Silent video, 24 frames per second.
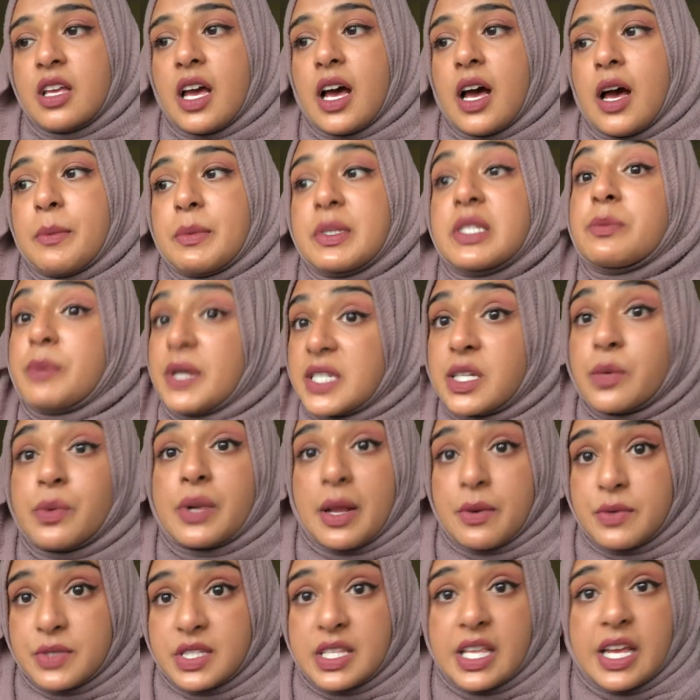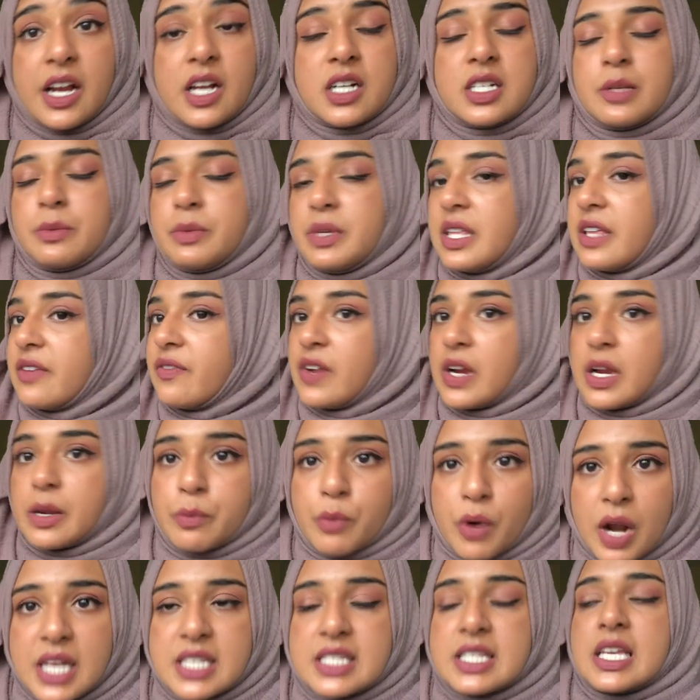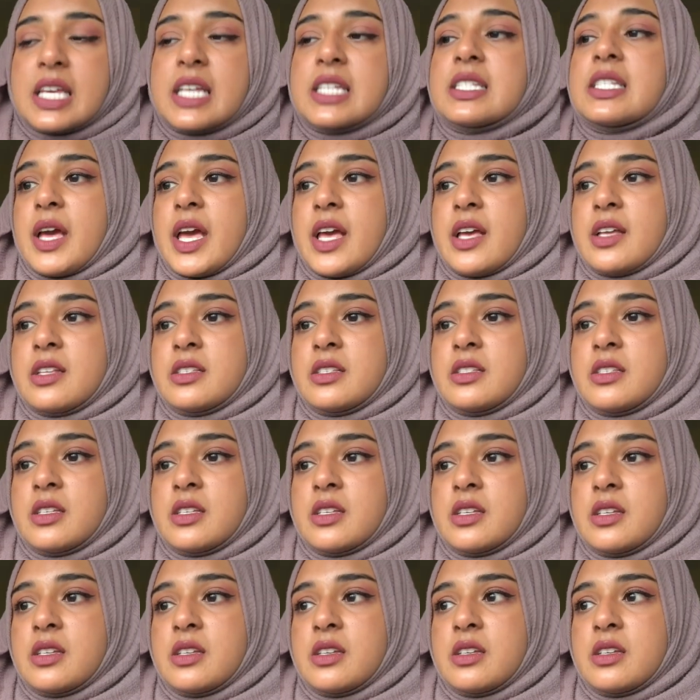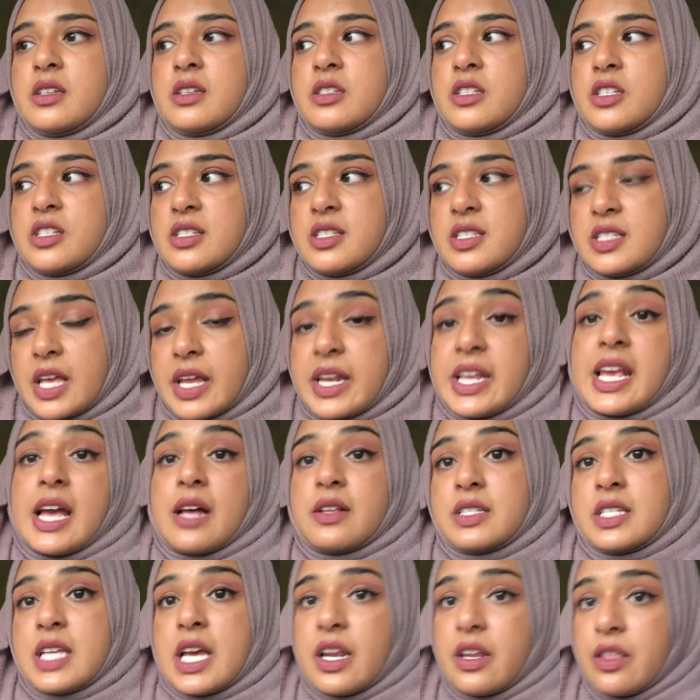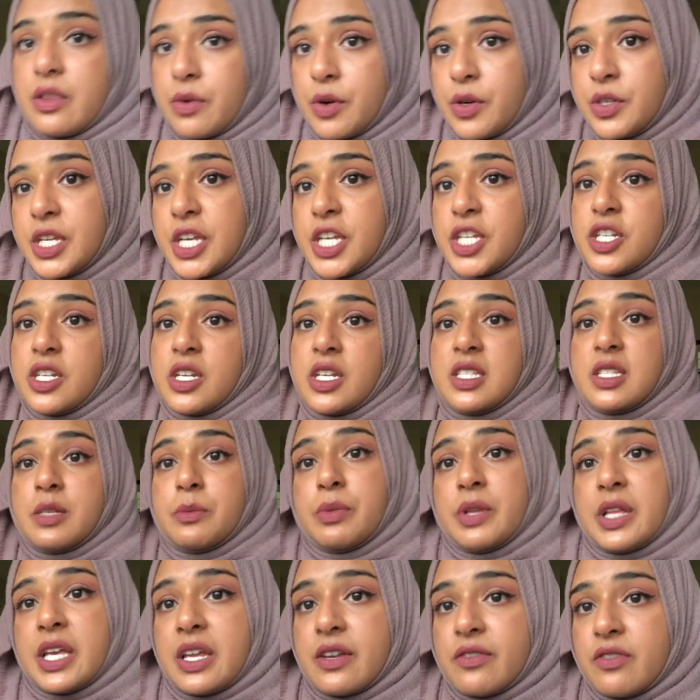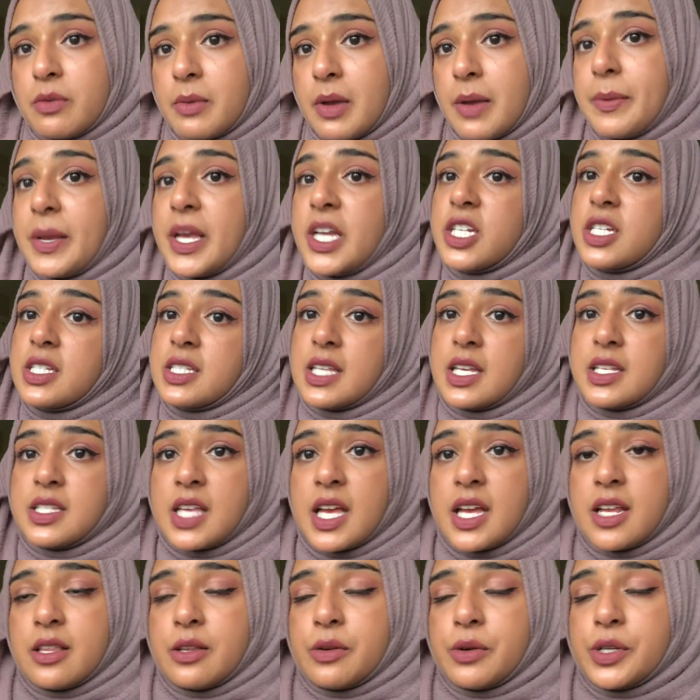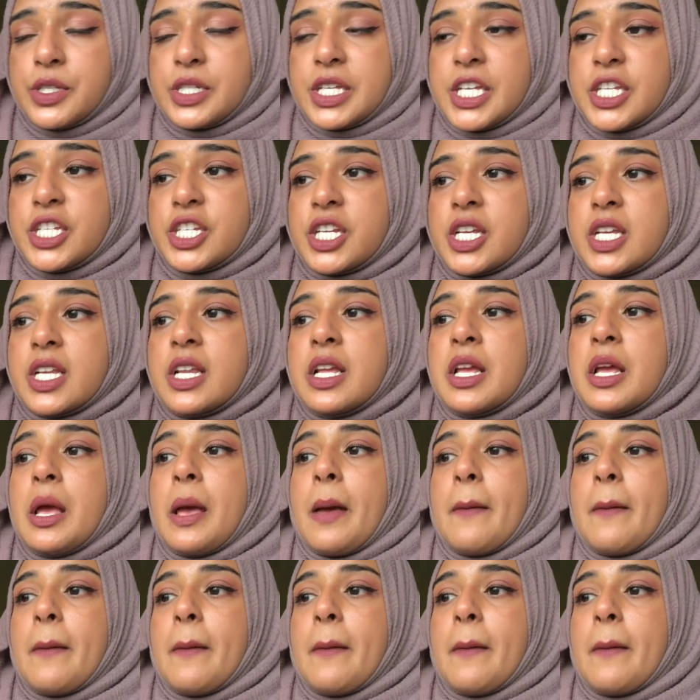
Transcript: Especially when I was there, to be like very present and to study outside of the rotation and to plan for my patients outside of the rotation.